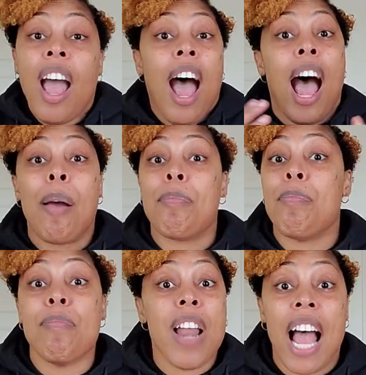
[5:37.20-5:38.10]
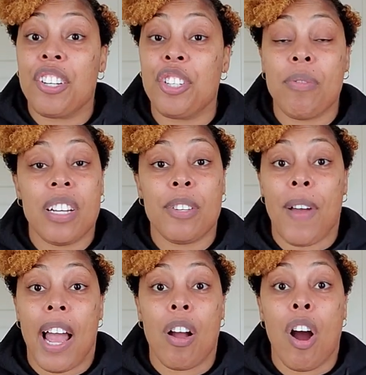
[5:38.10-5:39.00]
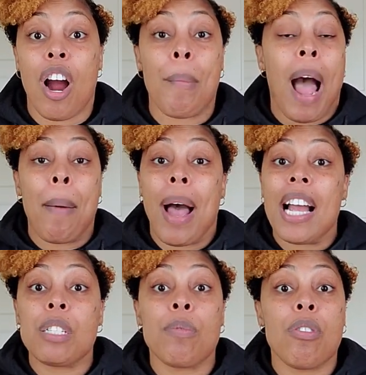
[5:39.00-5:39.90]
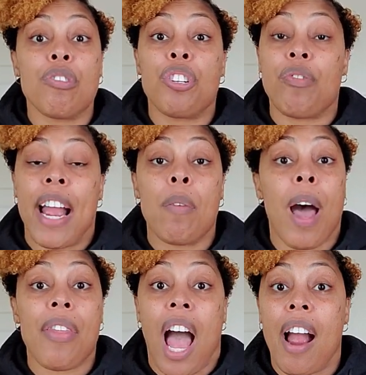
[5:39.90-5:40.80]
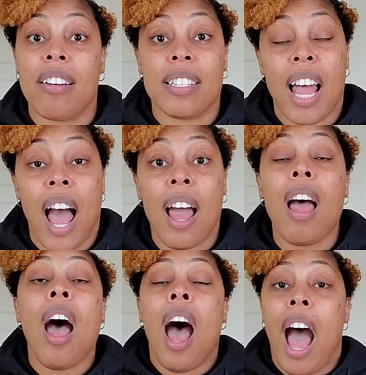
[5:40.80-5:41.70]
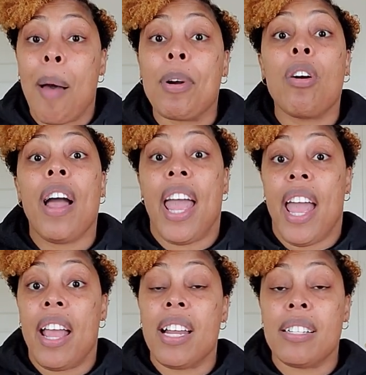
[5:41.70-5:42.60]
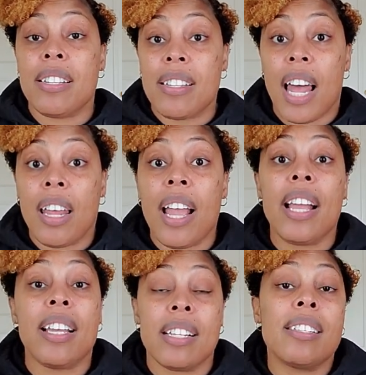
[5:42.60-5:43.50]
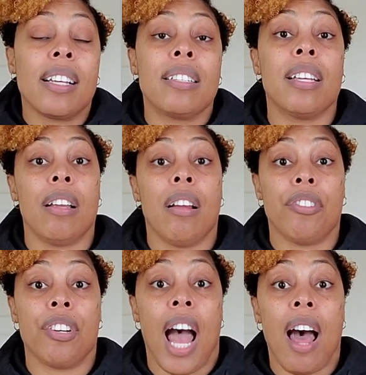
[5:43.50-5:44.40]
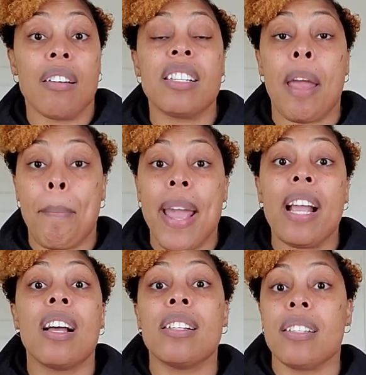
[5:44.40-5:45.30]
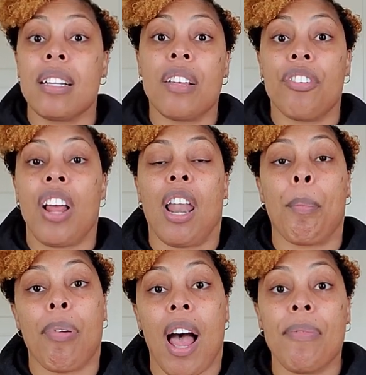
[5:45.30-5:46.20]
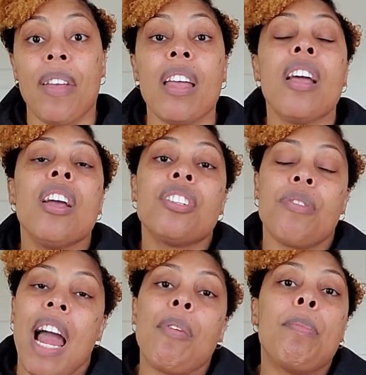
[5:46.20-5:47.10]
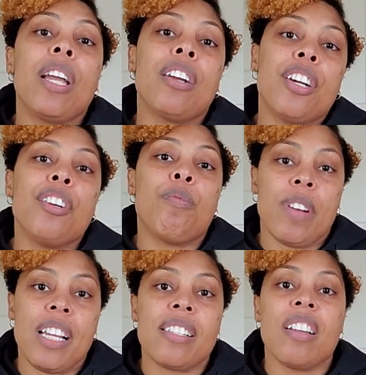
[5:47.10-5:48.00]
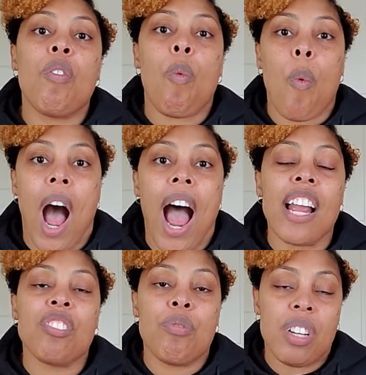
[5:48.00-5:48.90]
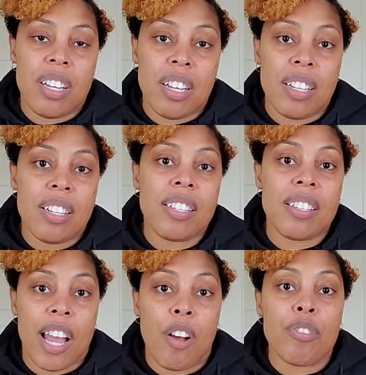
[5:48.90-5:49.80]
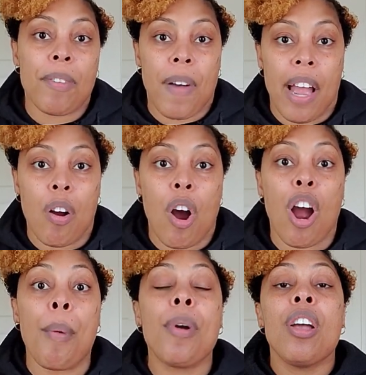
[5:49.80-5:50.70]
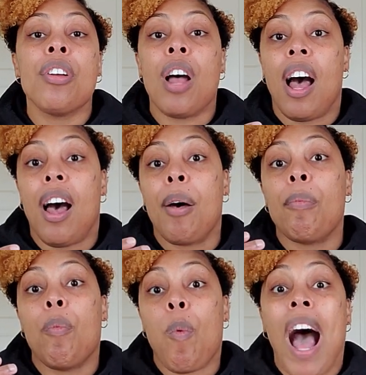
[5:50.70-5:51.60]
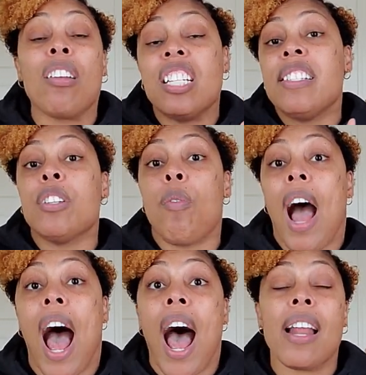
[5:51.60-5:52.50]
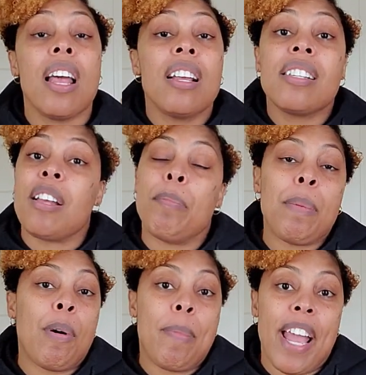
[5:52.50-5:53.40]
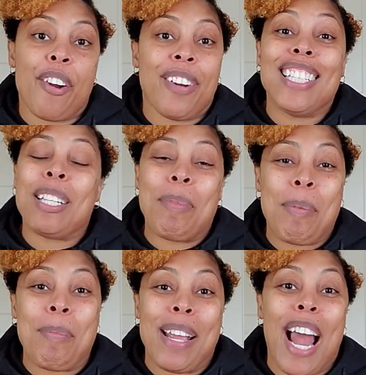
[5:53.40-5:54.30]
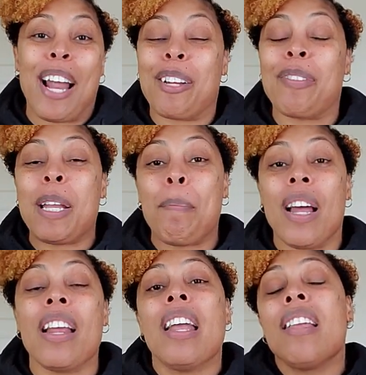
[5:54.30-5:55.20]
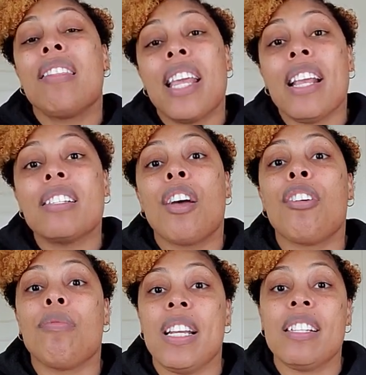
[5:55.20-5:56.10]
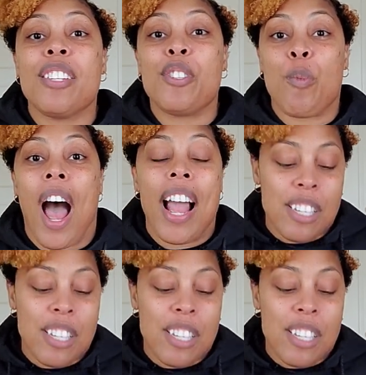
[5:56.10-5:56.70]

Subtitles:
I'm not shooting this firearm. I might as well strike while the iron's hot. I'm gonna go ahead and sell it and get $1,600 and make a $600 profit. So that would be a good reason why you could sell your firearm while it's still hot. Some people may agree, some people may not agree, but these are the reasons why.